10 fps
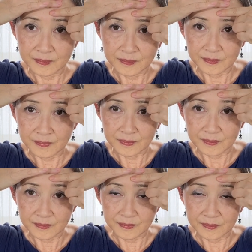
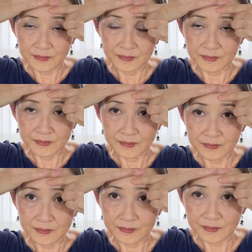
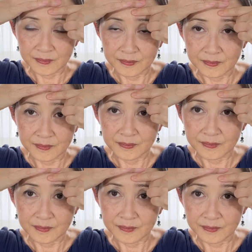(silence)